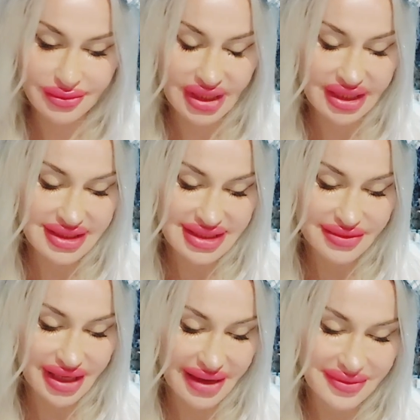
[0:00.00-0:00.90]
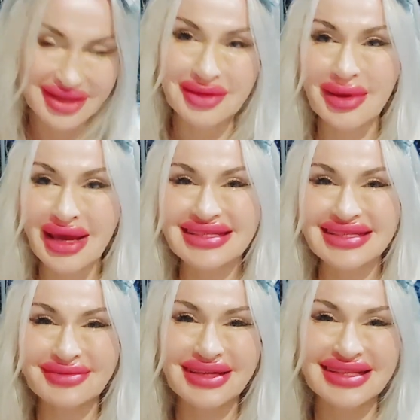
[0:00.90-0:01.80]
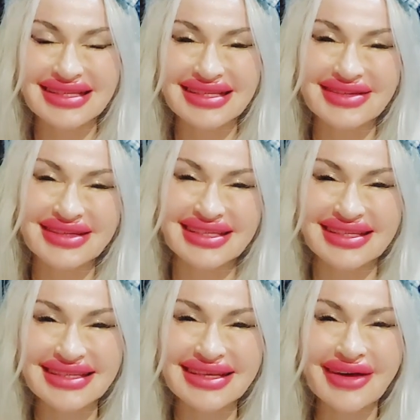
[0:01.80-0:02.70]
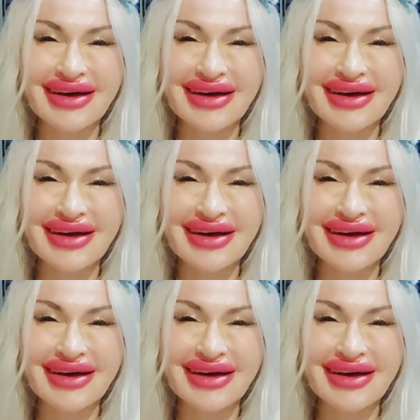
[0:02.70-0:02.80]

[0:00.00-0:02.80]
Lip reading: Let's see what happened in the past to make the situation so.